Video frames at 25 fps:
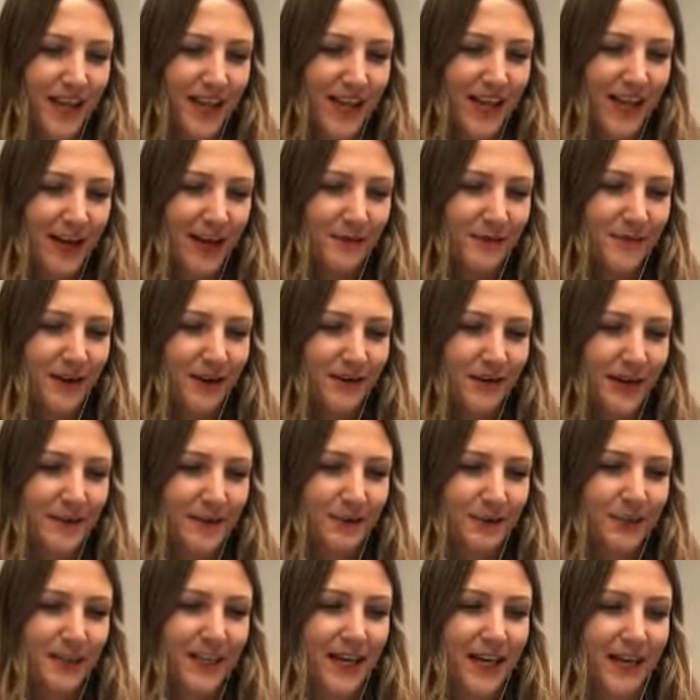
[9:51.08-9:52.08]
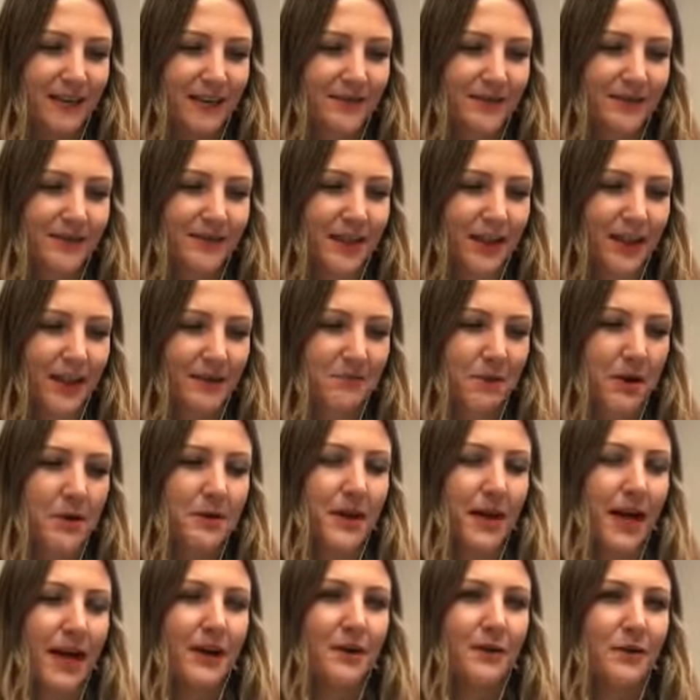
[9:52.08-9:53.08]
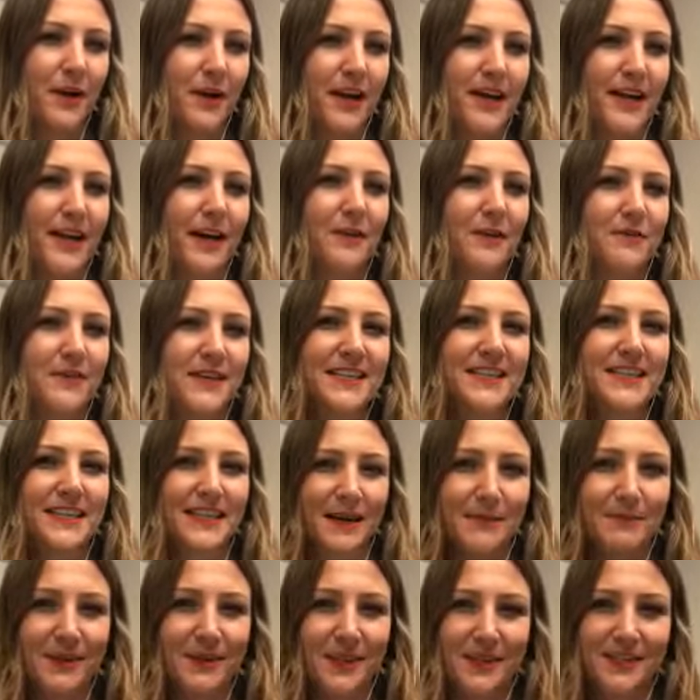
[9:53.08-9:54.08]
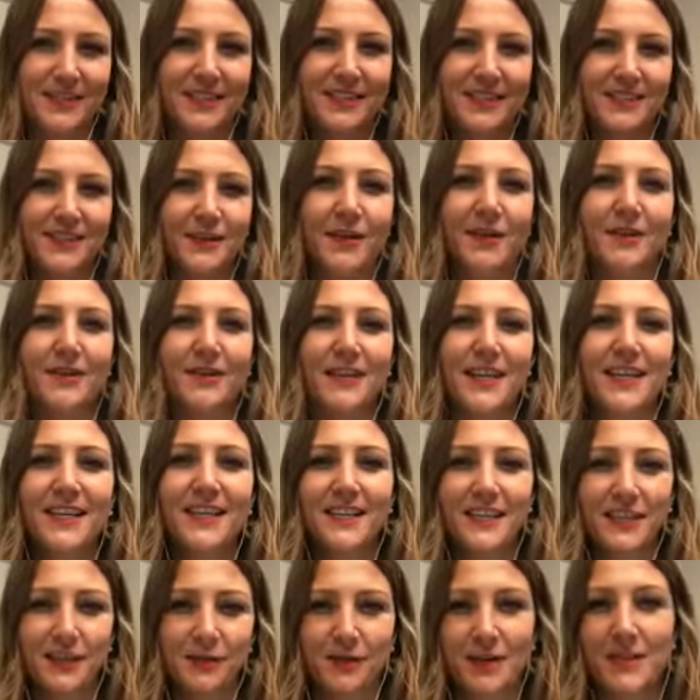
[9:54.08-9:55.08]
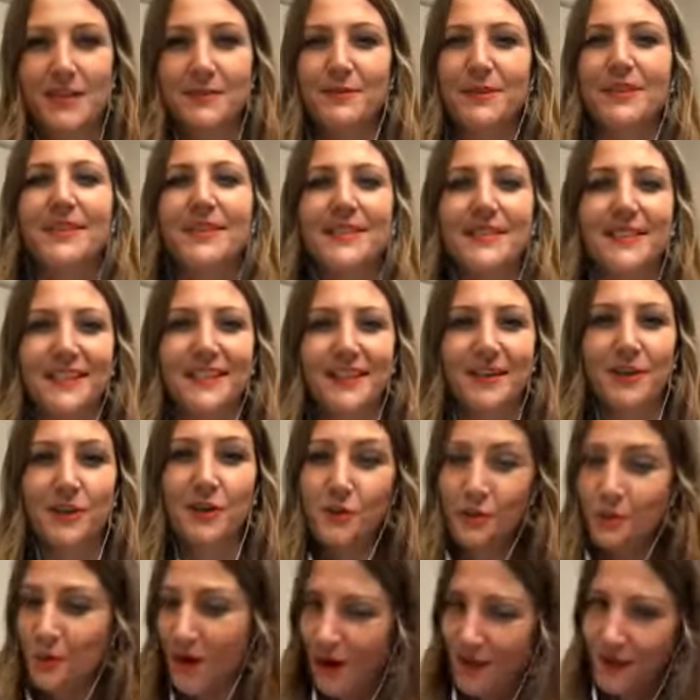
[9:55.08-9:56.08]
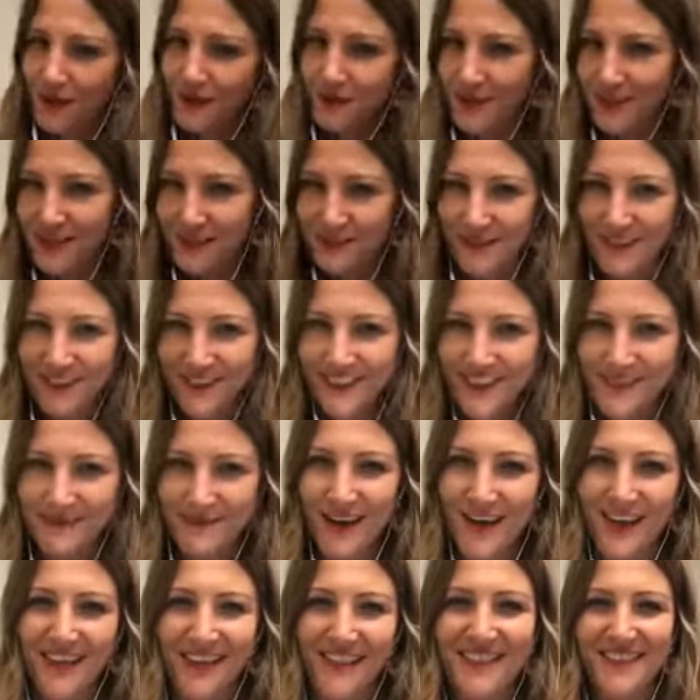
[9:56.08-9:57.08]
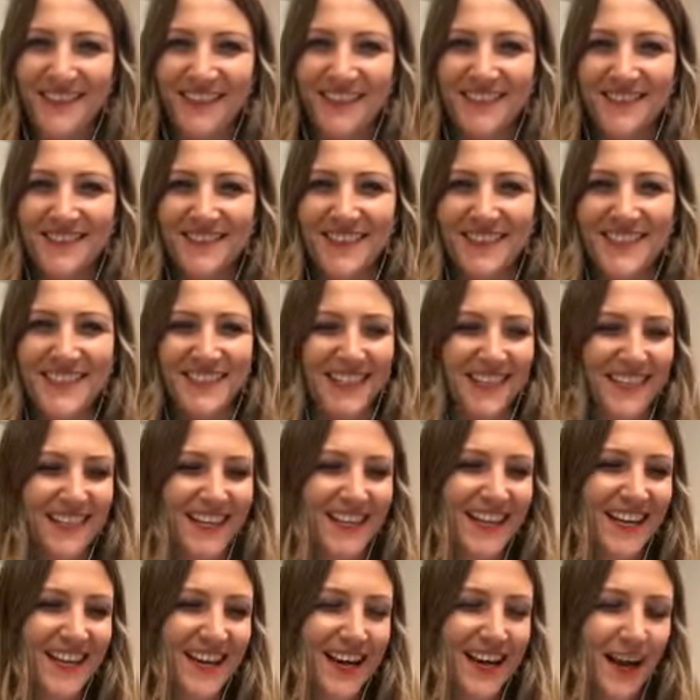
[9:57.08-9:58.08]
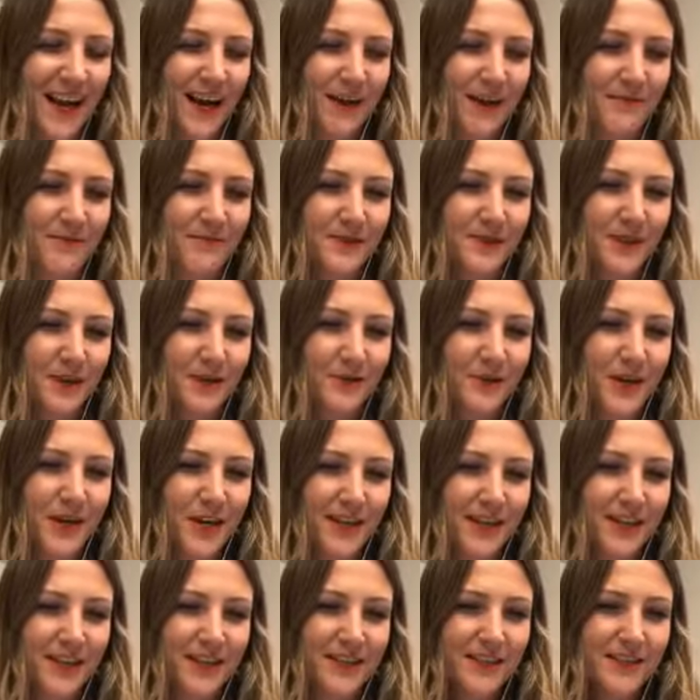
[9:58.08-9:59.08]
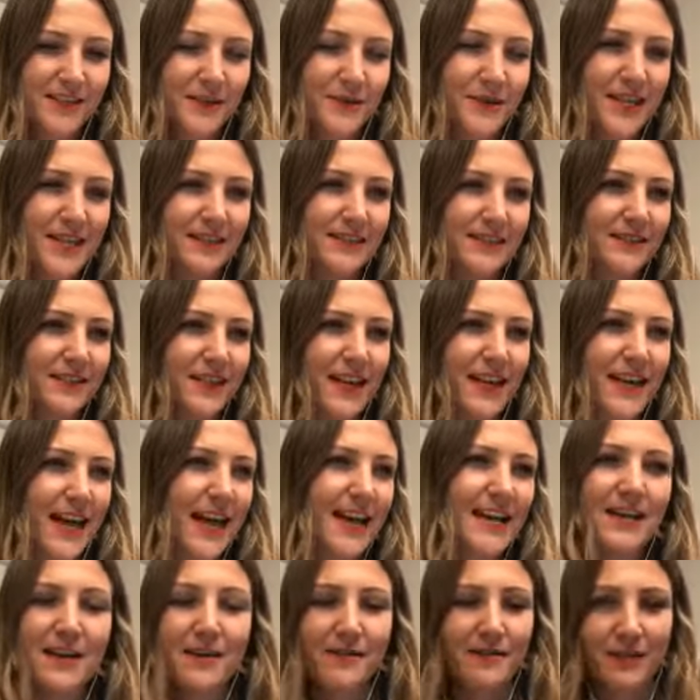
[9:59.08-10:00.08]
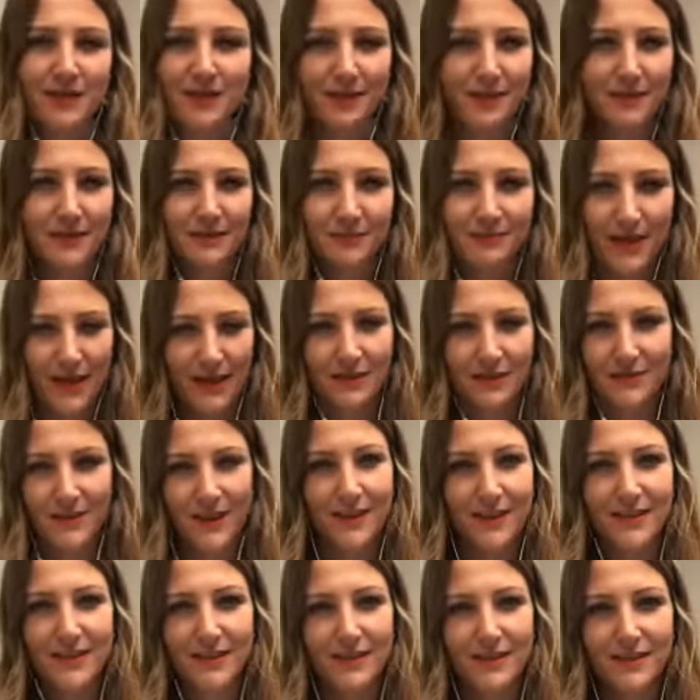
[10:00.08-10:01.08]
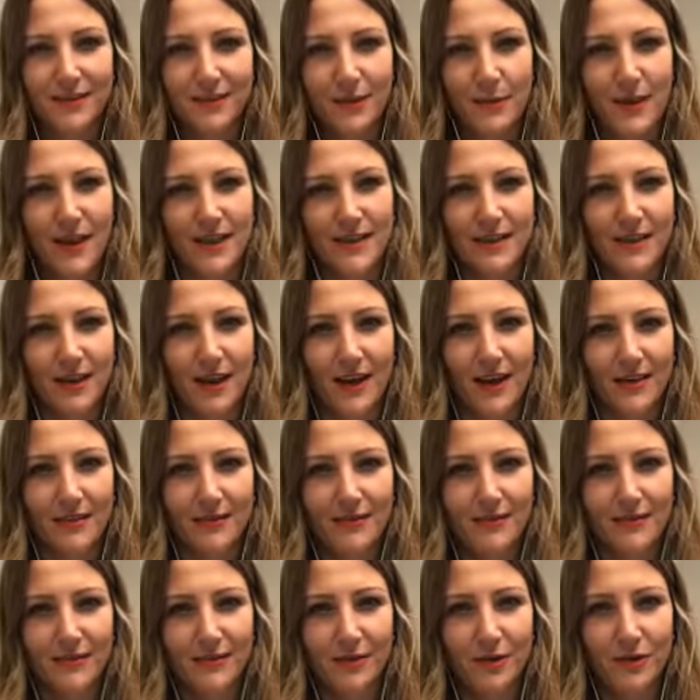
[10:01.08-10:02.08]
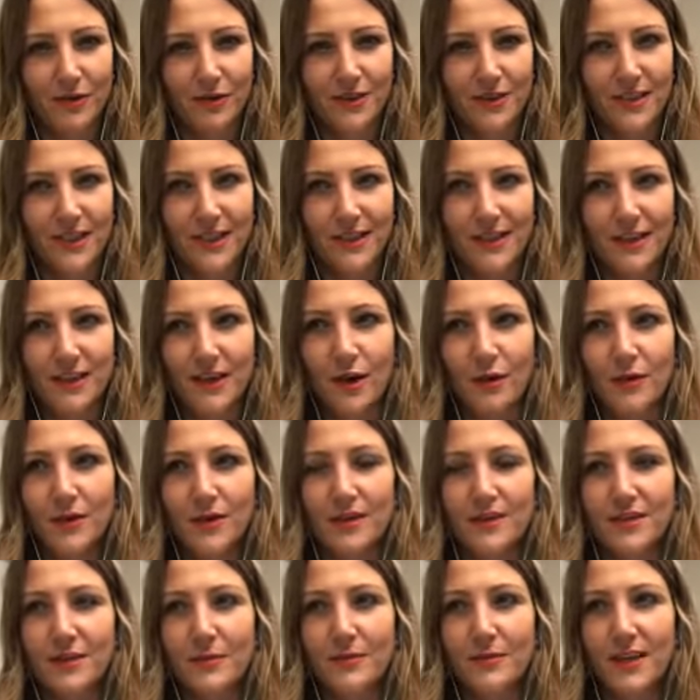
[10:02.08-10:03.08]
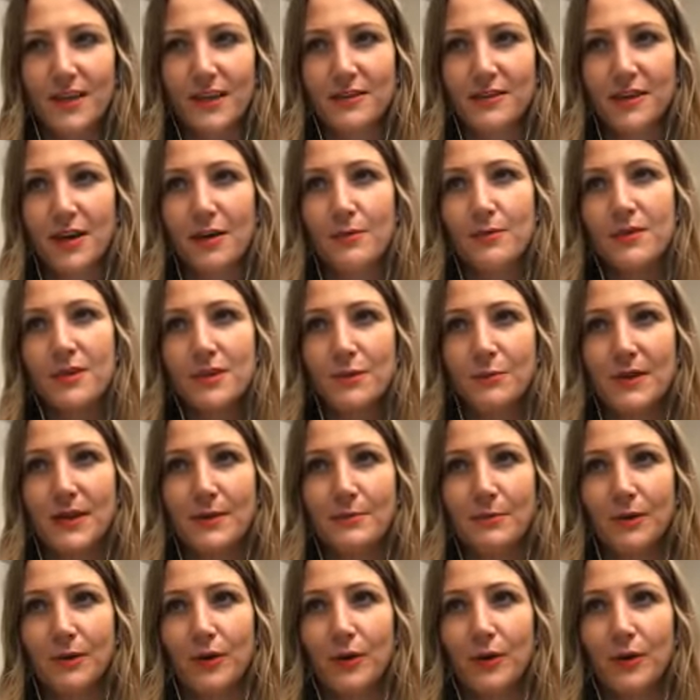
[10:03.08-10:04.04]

are able to kind of say, okay, all right, I'll read it then, because it's got this credibility. You are the credibility behind it, obviously. So it's, can any of us manifest a better life? Or is it only something that's open to people